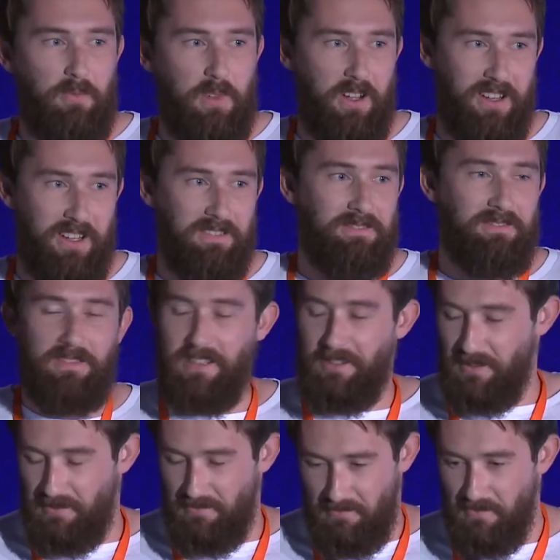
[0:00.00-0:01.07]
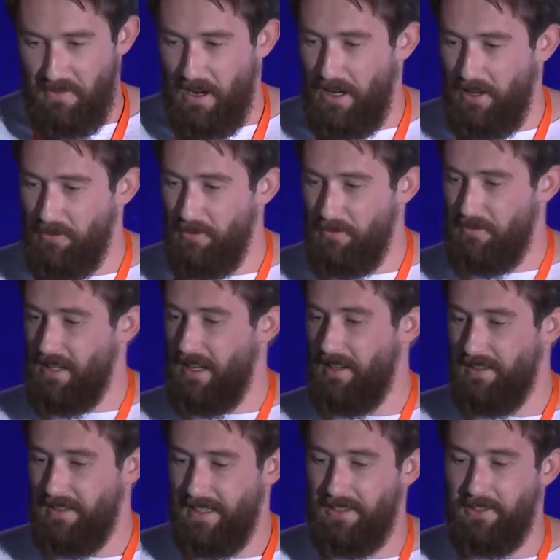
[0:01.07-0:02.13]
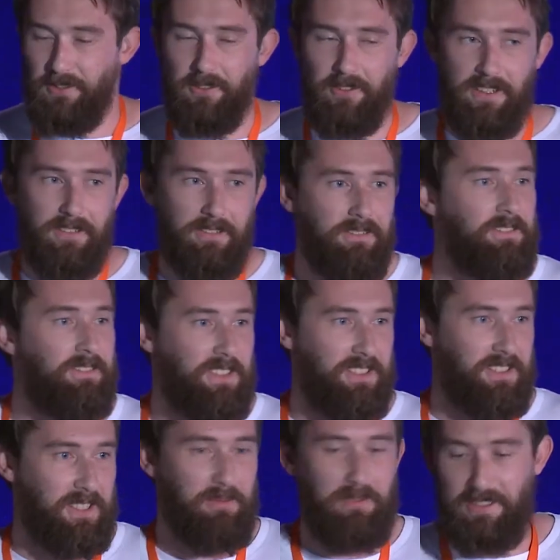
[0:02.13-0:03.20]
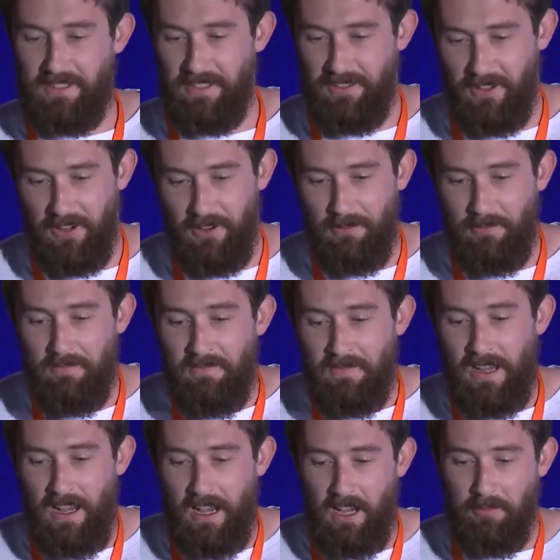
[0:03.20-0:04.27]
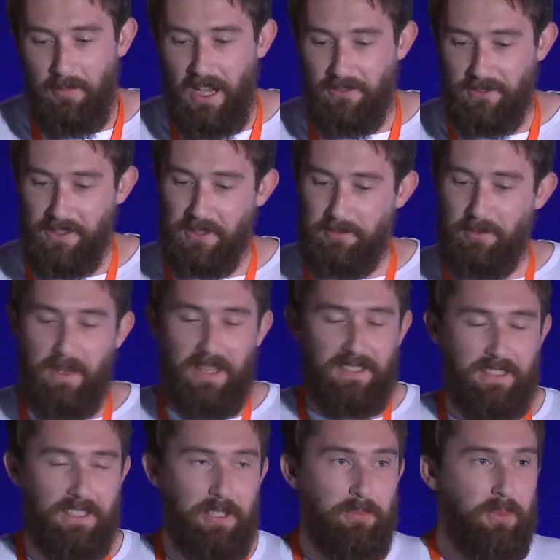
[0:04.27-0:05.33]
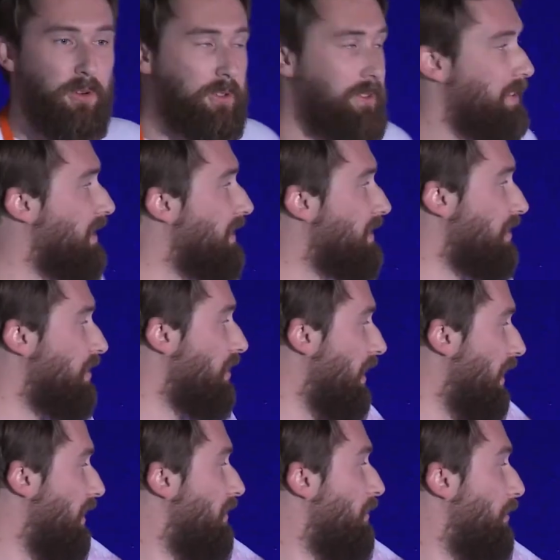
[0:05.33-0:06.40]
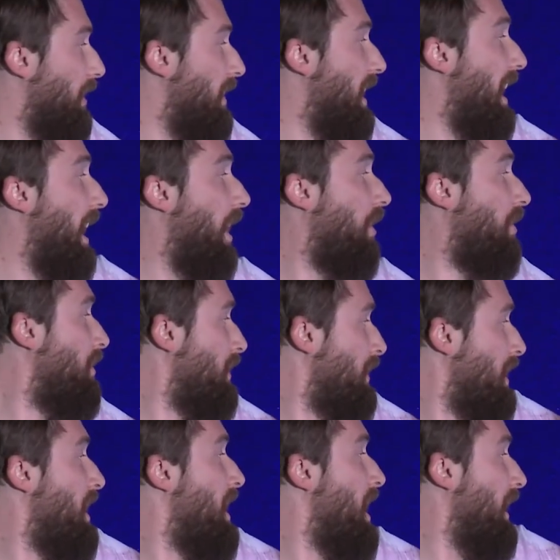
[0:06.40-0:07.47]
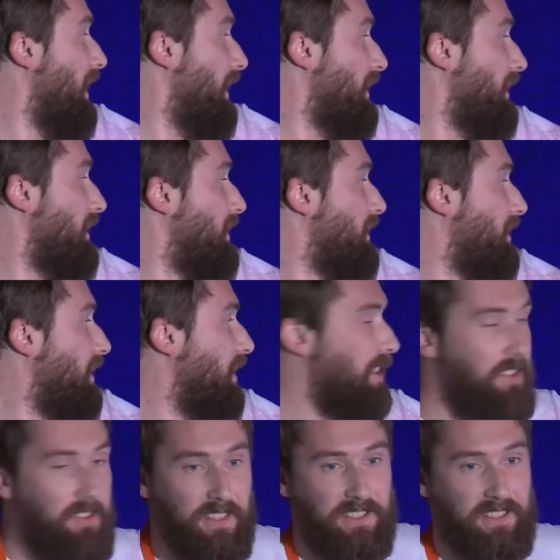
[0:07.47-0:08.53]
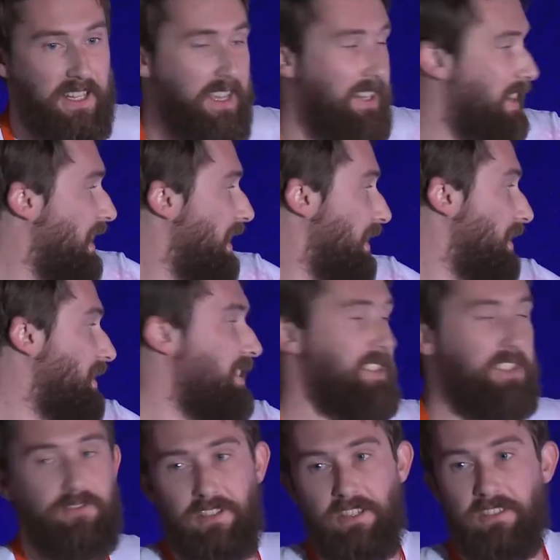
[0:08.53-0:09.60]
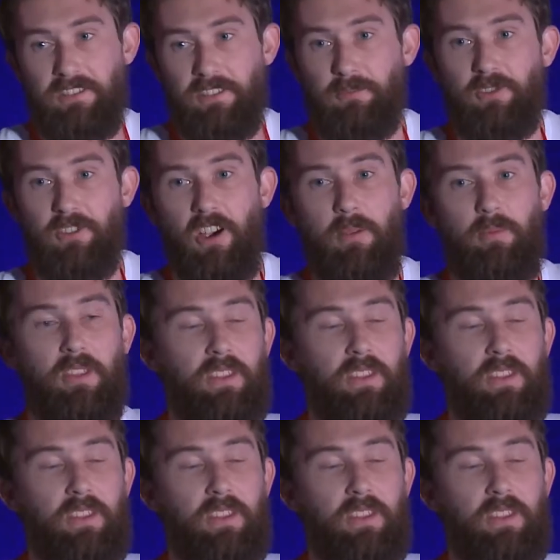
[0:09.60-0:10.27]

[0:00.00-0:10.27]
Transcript: Okay, I will take a detour then, since someone said no after this. But basically the important thing to look at for now is this tag here that says event subscriber.